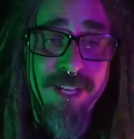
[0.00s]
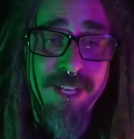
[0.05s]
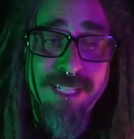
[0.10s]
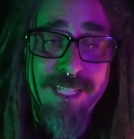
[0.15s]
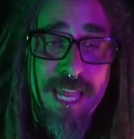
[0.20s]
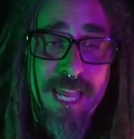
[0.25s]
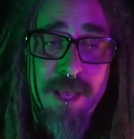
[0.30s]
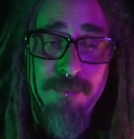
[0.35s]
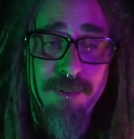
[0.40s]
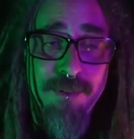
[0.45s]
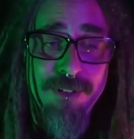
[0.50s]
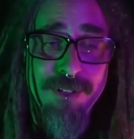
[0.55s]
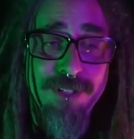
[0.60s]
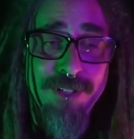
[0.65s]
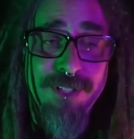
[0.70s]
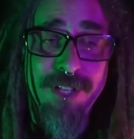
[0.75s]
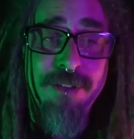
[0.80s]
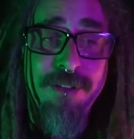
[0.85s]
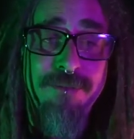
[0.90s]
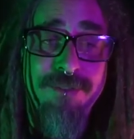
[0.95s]

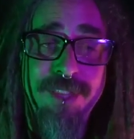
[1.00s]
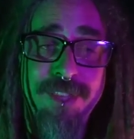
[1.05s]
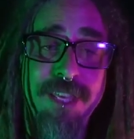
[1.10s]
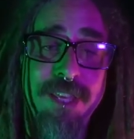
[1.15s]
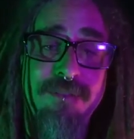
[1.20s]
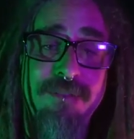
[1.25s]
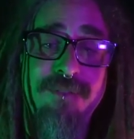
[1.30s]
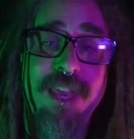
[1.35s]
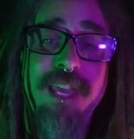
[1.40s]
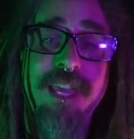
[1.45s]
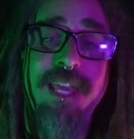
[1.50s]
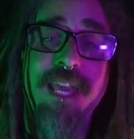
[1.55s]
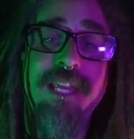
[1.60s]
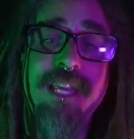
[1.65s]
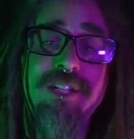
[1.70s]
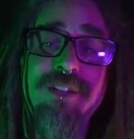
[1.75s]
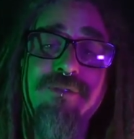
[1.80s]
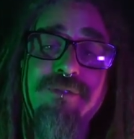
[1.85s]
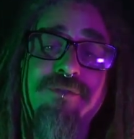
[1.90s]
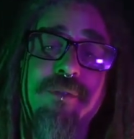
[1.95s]
examples of the
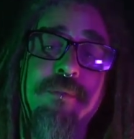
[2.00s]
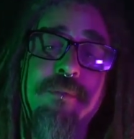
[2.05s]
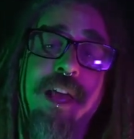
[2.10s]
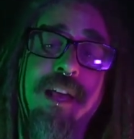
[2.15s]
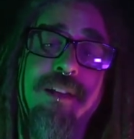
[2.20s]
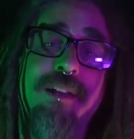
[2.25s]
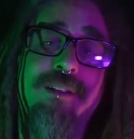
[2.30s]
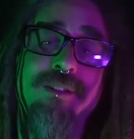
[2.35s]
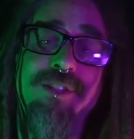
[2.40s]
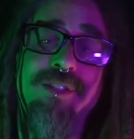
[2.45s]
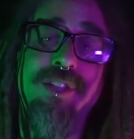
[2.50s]
vacation from hell